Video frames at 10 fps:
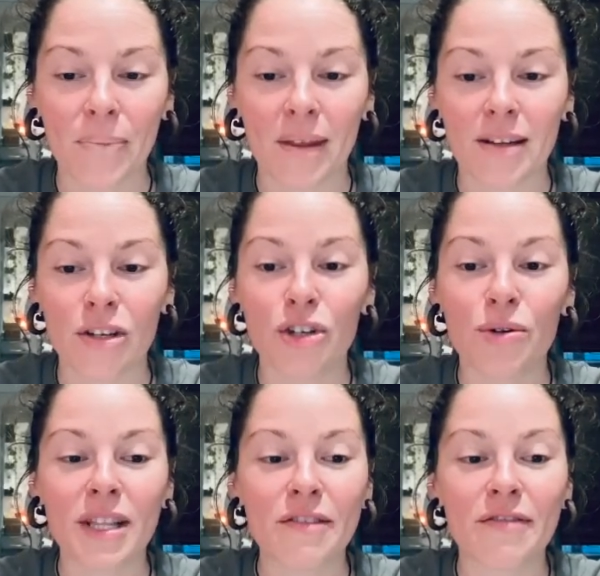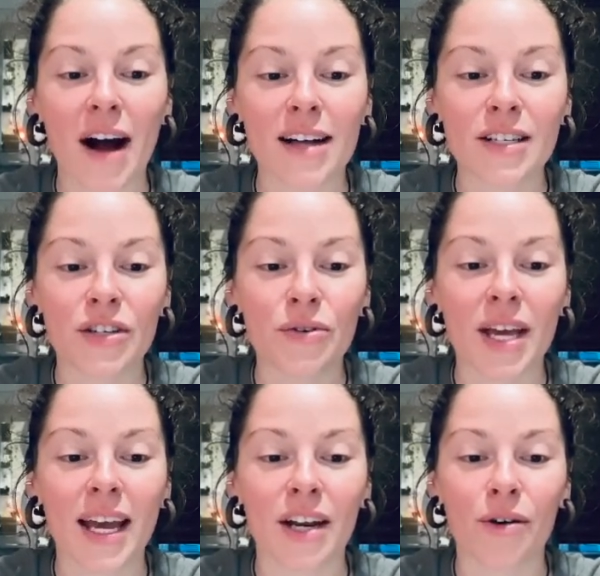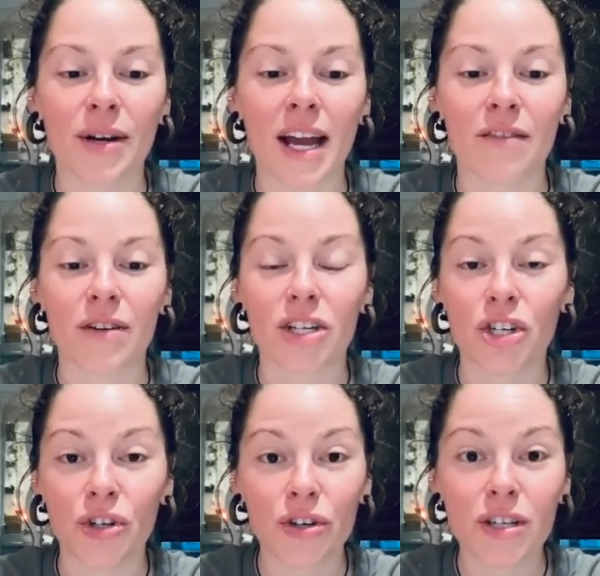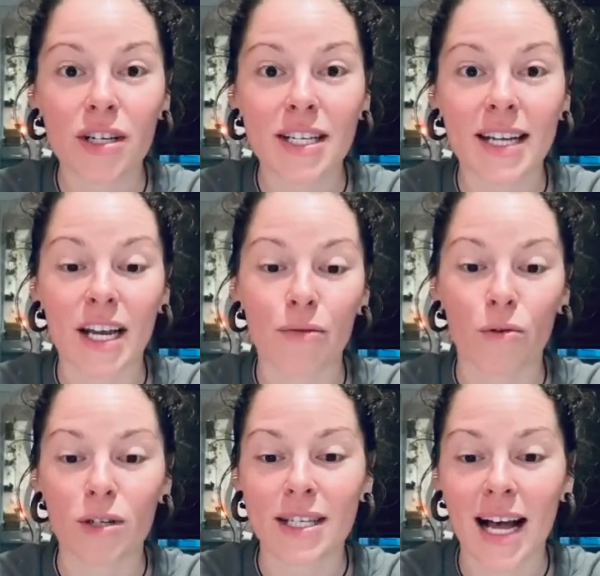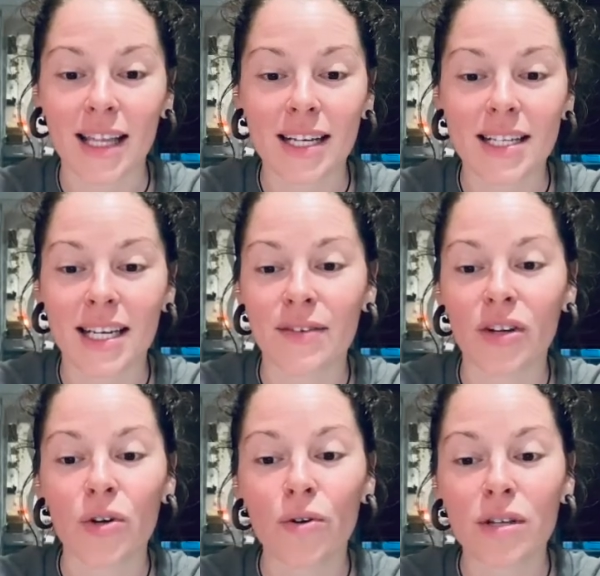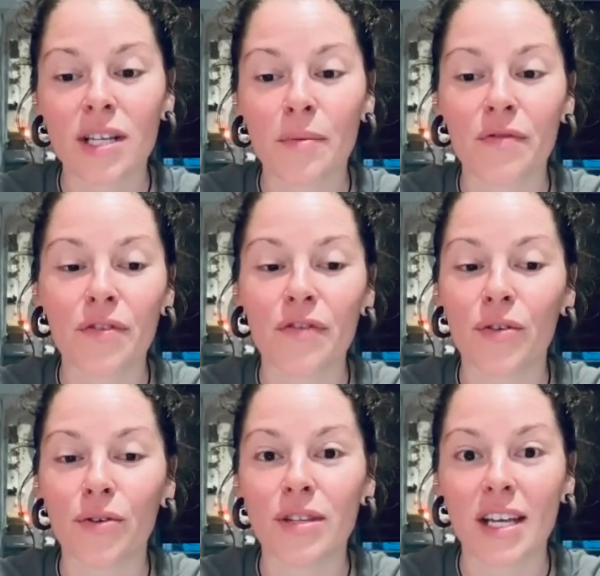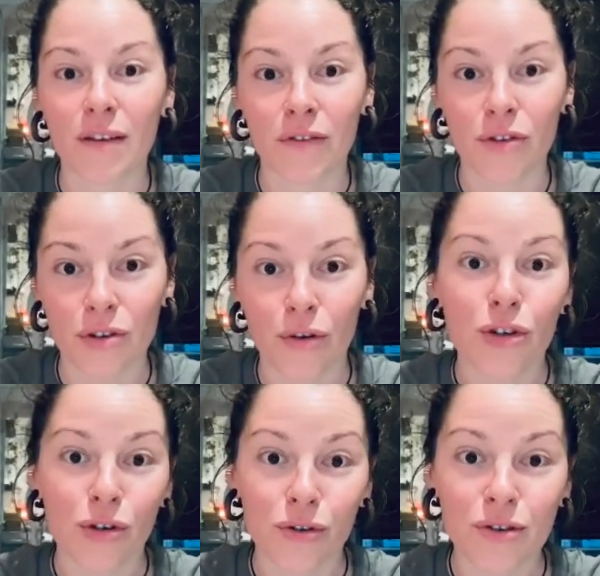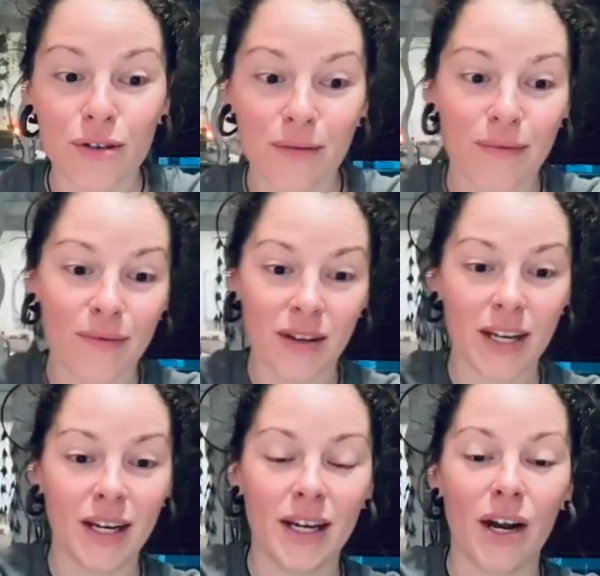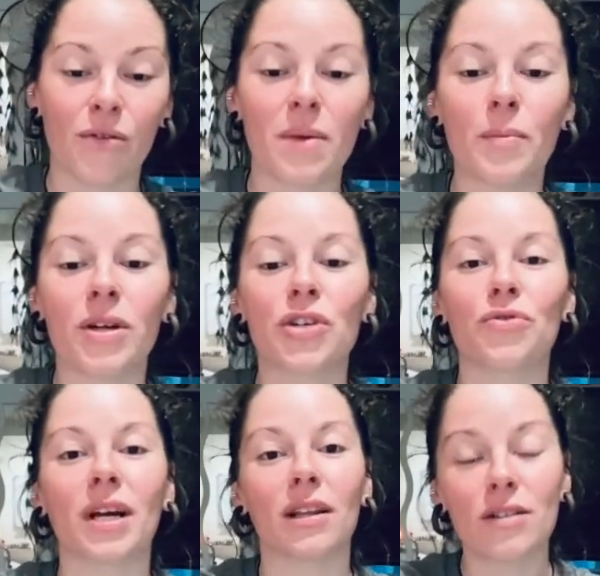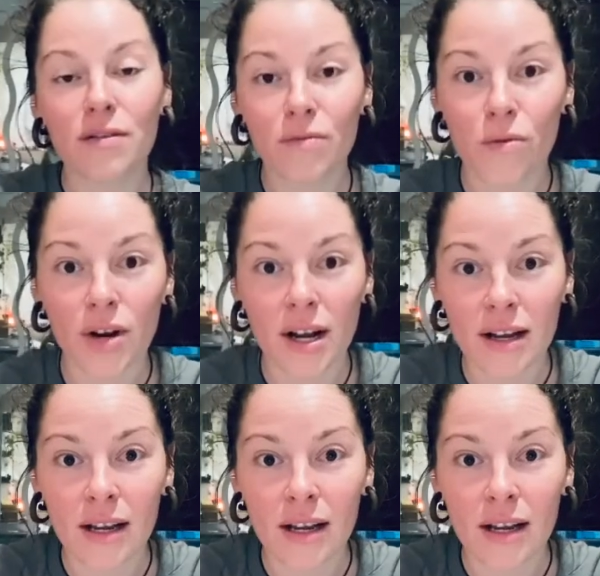So during the fast, you can create fresh juices, eat raw salads, and even cook some of the foods if you so choose. Remembering to drink lots of water